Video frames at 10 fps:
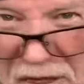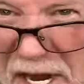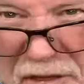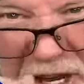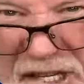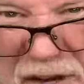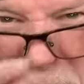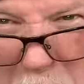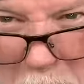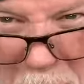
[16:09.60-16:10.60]
I think is even
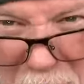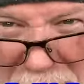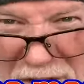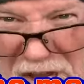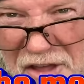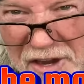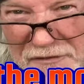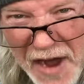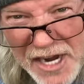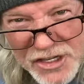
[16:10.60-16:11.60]
more perfect than
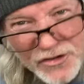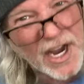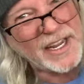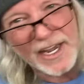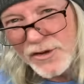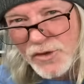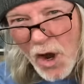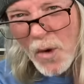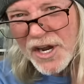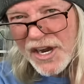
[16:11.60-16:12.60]
Foxtrot. Yeah, you know
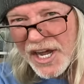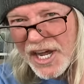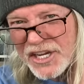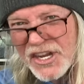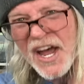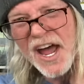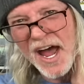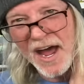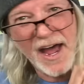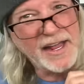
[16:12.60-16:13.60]
what it is.
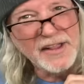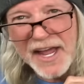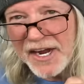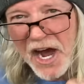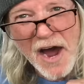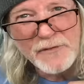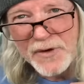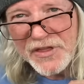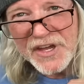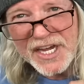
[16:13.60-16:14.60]
I led off with
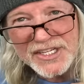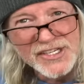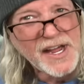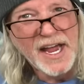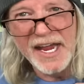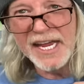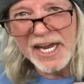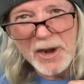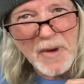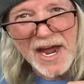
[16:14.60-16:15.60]
this in
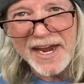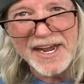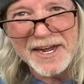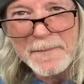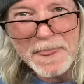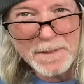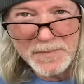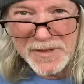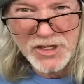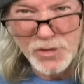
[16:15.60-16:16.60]
my
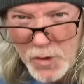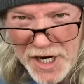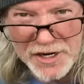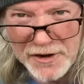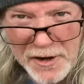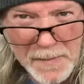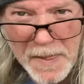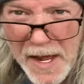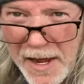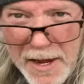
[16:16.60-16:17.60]
Twitter
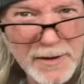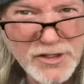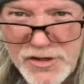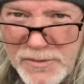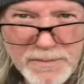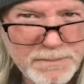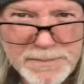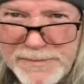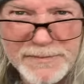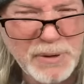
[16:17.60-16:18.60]

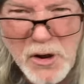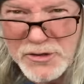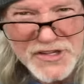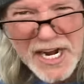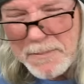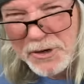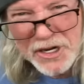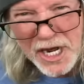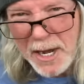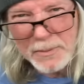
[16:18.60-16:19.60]
post that I put
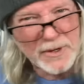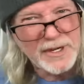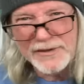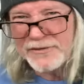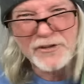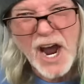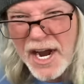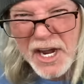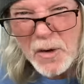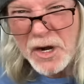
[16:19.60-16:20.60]
up
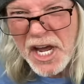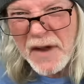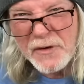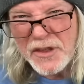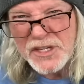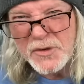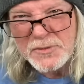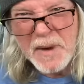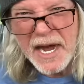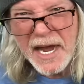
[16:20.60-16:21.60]
Friday or whatever. This was
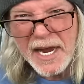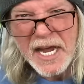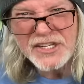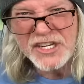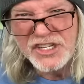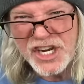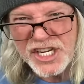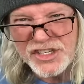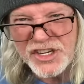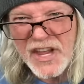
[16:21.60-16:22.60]
my
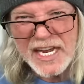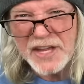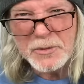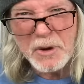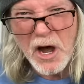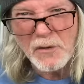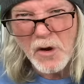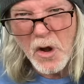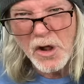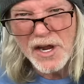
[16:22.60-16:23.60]
suggestion that got the ball
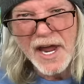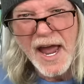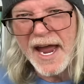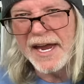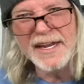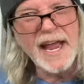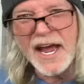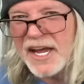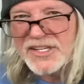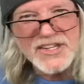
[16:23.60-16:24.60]
rolling. And yeah,
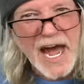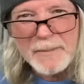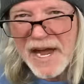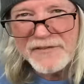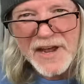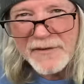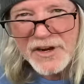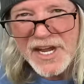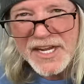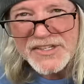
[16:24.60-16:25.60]
it's not my favorite
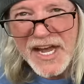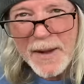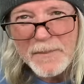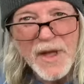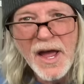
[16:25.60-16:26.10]
Yes album.